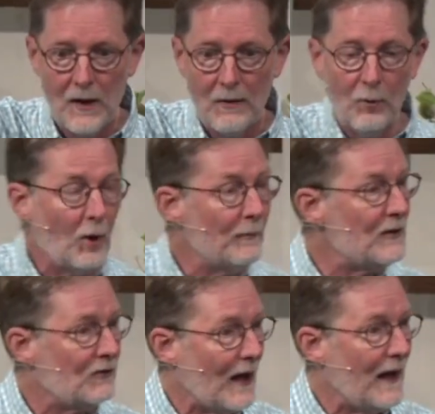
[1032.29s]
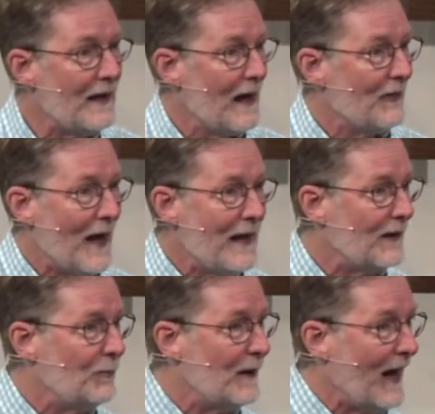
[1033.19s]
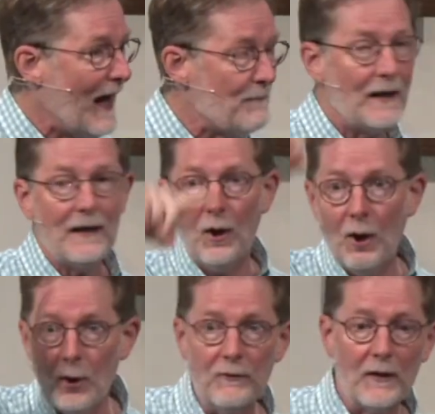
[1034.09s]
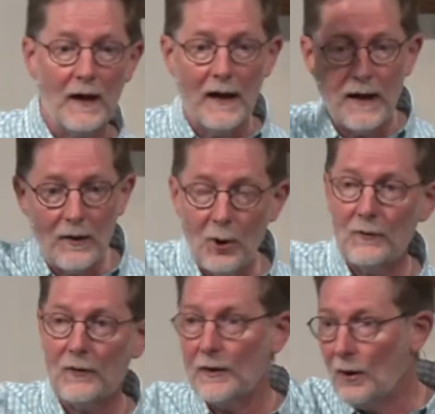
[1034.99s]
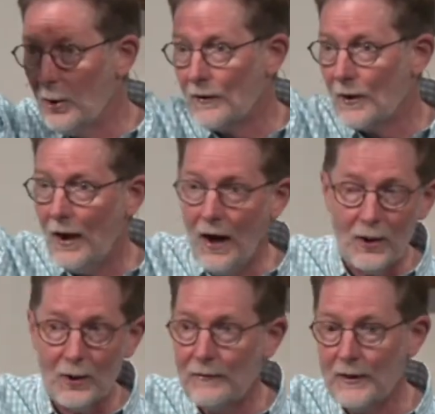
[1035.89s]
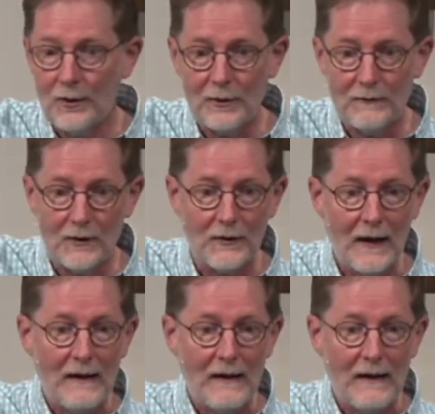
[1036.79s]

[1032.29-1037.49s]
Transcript: Mormons say that has been happening over and over and over all over the universe,